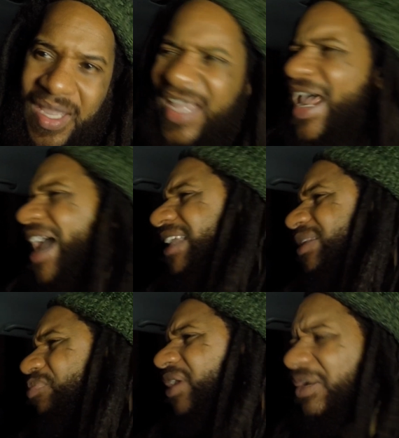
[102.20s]
And I hate
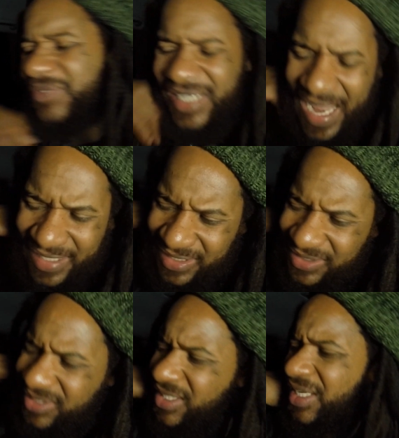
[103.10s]
to bring up the
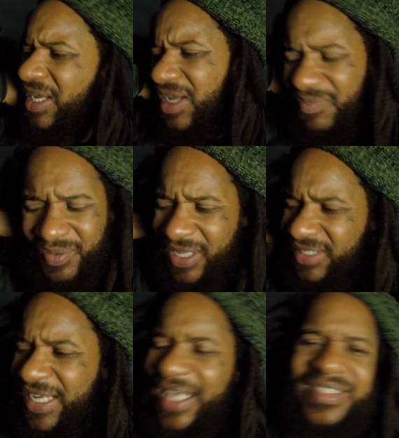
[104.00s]
90s,
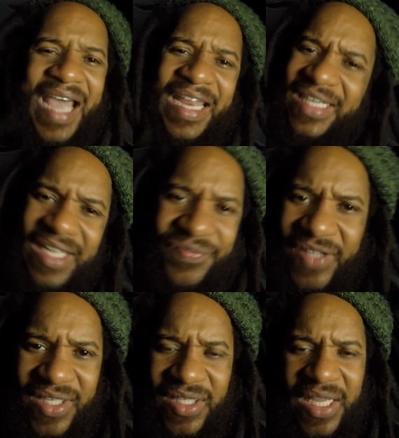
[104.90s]
but yes, I
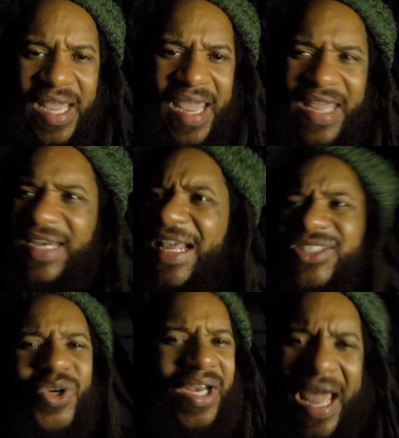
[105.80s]
lived it. And
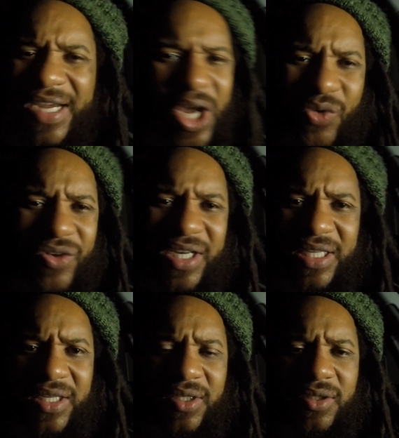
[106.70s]
that's all I know, really.